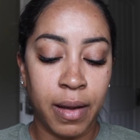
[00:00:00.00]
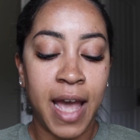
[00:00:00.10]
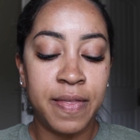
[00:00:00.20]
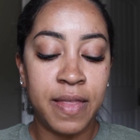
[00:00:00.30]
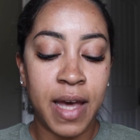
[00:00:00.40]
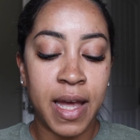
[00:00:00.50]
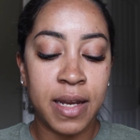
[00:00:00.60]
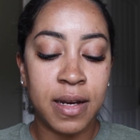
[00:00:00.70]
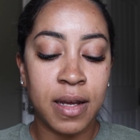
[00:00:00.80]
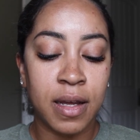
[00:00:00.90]
And
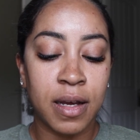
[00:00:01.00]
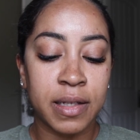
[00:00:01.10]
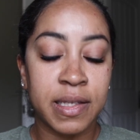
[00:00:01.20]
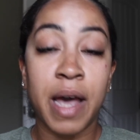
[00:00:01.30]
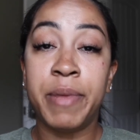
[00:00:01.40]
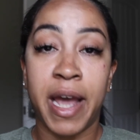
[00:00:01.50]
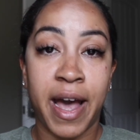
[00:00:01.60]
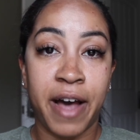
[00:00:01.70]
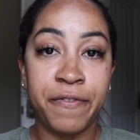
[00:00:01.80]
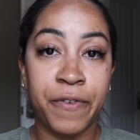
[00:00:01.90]
then time and a
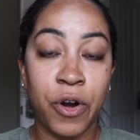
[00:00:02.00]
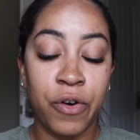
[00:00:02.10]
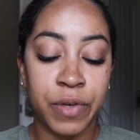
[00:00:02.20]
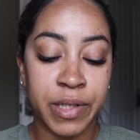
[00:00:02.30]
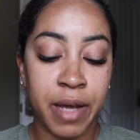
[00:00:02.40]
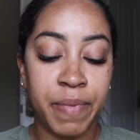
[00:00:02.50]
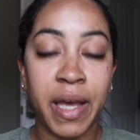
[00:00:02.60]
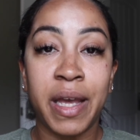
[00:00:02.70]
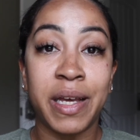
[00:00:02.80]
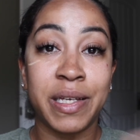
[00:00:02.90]
half for overtime
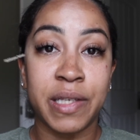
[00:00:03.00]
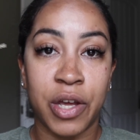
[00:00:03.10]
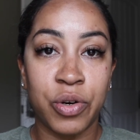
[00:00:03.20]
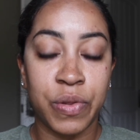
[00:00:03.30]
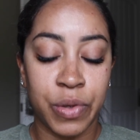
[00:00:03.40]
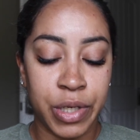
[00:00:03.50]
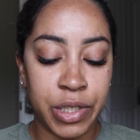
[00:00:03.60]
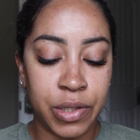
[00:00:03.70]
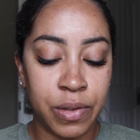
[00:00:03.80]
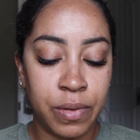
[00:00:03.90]
pay is
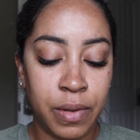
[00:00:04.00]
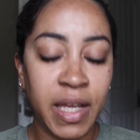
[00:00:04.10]
$132,